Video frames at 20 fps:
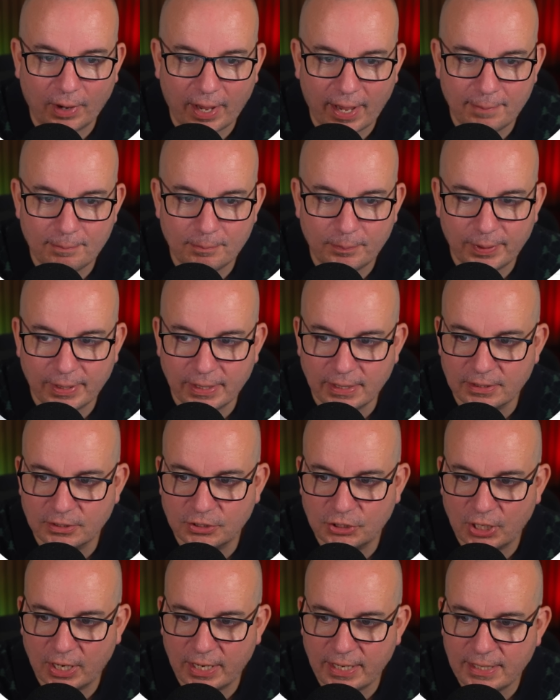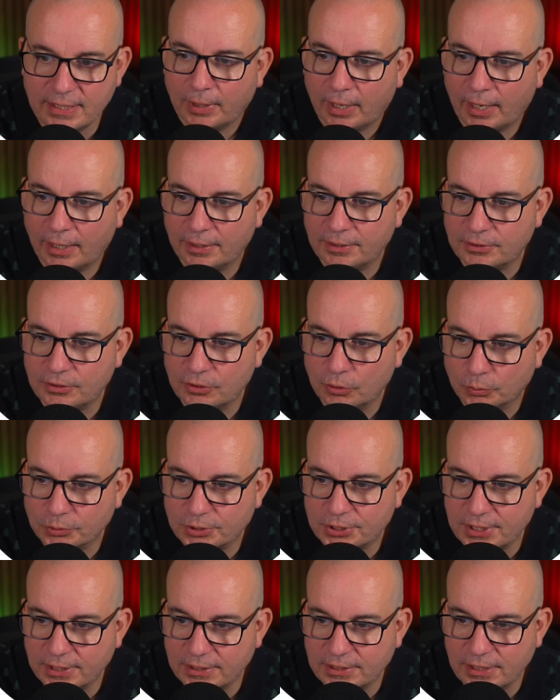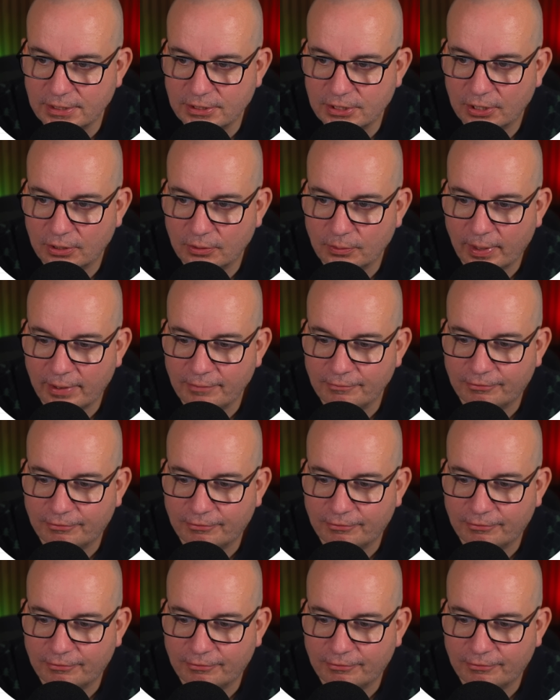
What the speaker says: MPG and 0 to 62 in